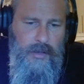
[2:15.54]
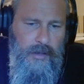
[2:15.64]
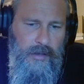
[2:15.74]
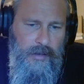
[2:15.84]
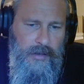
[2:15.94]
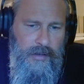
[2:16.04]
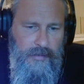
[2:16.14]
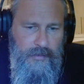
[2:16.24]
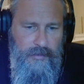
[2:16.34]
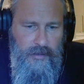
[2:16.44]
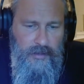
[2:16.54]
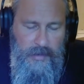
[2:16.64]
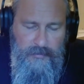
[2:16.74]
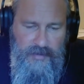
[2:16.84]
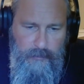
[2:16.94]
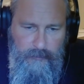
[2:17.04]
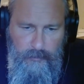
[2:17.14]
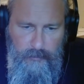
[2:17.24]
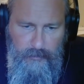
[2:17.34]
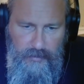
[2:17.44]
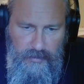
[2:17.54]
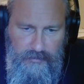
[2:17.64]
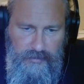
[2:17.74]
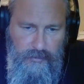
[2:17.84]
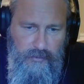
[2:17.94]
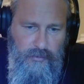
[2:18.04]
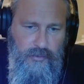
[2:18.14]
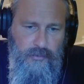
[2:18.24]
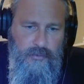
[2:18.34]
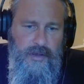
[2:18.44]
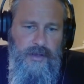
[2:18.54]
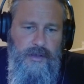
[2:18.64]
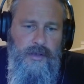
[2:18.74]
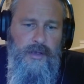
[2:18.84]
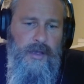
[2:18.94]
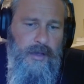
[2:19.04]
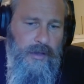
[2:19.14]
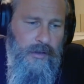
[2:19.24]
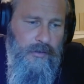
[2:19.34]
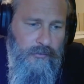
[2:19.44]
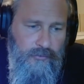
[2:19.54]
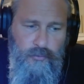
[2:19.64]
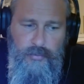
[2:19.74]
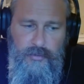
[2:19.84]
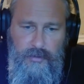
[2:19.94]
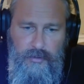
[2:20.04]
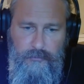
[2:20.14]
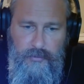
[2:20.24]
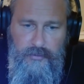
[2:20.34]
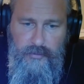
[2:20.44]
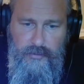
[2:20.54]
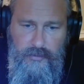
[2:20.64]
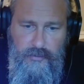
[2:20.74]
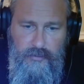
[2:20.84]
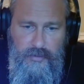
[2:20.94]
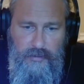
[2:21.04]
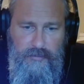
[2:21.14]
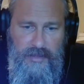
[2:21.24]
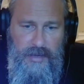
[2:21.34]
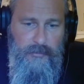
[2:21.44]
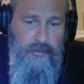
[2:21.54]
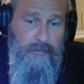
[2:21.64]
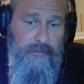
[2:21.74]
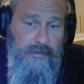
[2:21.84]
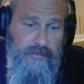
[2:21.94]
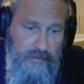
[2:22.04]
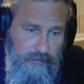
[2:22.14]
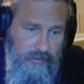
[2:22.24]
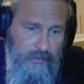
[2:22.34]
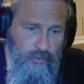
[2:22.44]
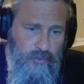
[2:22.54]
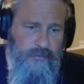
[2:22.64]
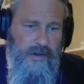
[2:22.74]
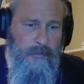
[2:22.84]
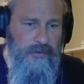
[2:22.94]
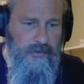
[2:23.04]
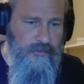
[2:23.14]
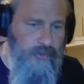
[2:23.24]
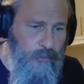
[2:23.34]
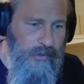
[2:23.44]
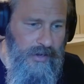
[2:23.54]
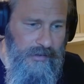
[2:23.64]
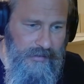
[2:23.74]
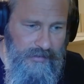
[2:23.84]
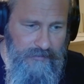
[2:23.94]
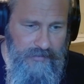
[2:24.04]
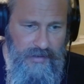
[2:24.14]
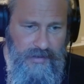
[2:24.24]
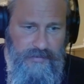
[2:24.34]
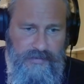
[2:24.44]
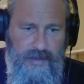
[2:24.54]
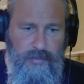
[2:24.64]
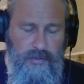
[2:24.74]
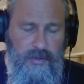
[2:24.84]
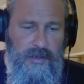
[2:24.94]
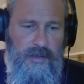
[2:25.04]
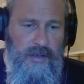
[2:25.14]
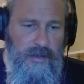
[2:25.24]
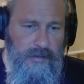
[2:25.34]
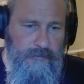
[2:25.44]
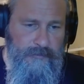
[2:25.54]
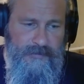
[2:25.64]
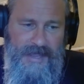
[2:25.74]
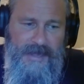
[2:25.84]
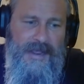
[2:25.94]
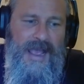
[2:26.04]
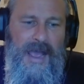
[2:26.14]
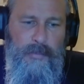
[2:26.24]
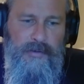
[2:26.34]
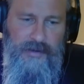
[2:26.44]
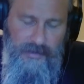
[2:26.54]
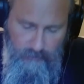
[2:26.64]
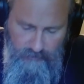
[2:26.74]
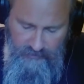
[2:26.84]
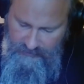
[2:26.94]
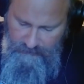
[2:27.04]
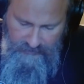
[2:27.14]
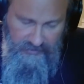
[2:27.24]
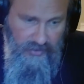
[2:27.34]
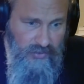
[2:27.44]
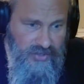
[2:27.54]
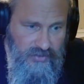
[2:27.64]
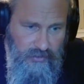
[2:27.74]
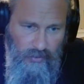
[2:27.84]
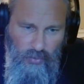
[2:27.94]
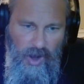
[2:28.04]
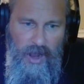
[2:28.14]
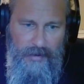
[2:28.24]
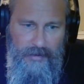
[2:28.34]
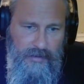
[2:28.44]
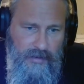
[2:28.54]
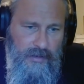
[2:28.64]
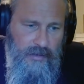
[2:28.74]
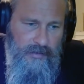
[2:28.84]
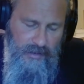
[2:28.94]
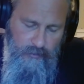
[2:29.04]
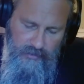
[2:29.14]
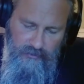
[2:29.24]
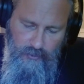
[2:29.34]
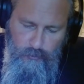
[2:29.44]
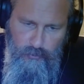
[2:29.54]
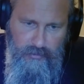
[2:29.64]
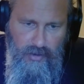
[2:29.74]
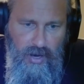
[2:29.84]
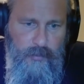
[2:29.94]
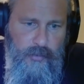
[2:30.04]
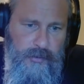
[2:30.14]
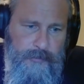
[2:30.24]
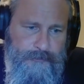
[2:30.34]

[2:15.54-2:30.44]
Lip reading: and the claims came from Southern Korea group of researchers that have claimed to have discovered room temperature superconductivity in a sample of lead apatite, which is a crystal, a rock, that had been doped with copper.